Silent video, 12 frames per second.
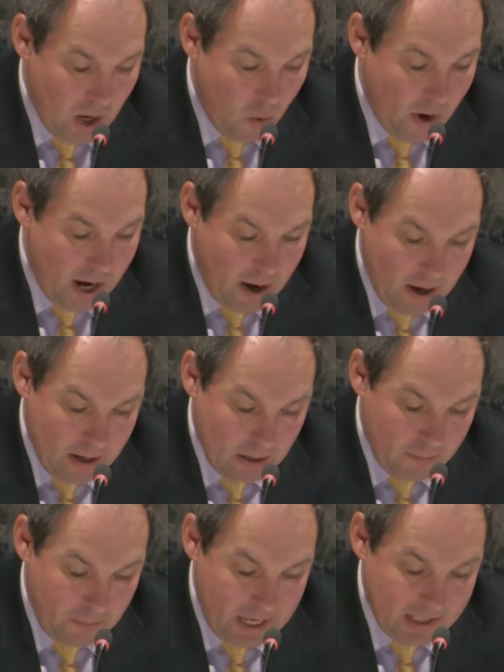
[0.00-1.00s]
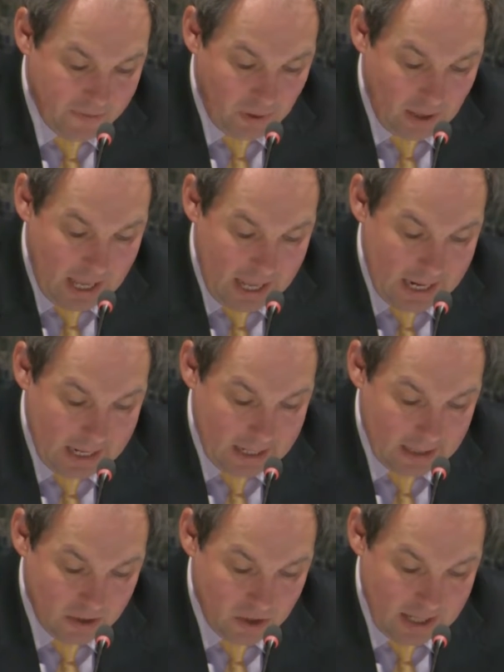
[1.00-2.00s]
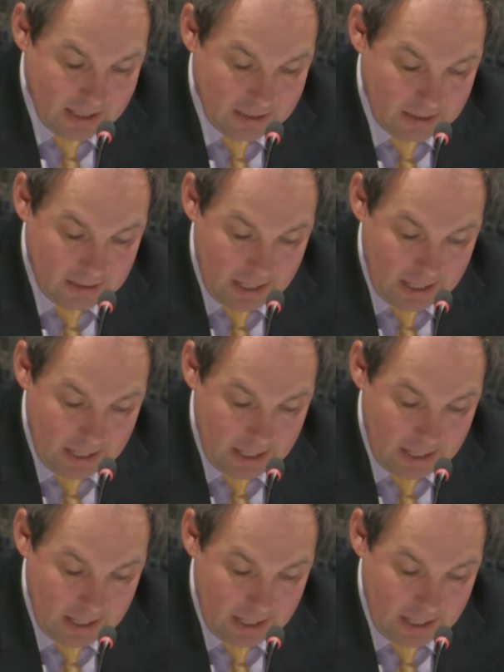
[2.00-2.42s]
where peaceful and just